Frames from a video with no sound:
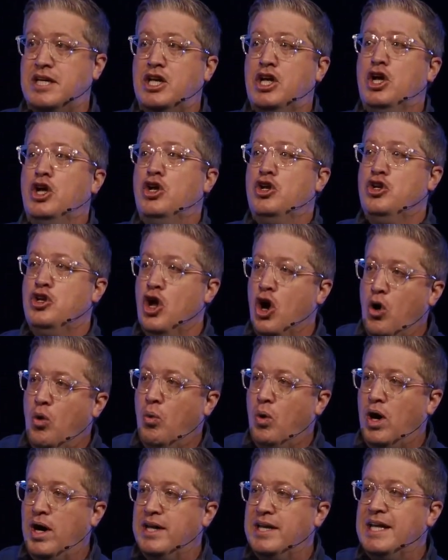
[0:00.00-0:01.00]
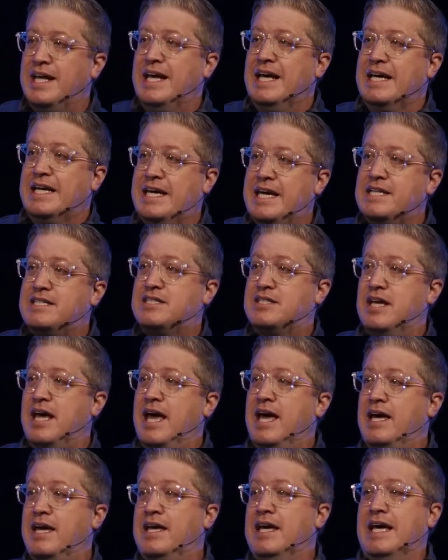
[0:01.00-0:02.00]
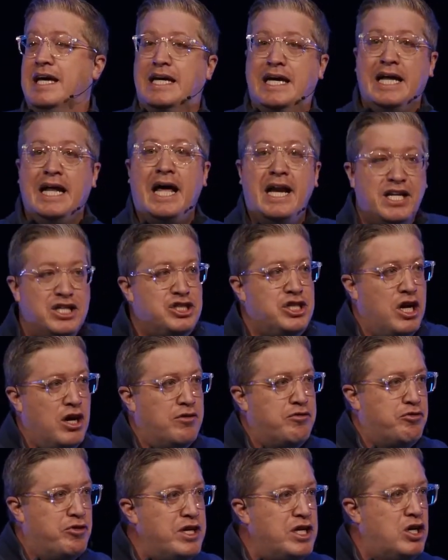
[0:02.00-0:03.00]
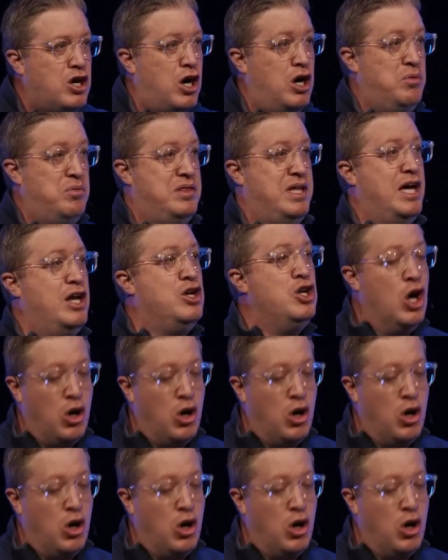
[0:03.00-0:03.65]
Like, no one gets a get out of jail free card with that.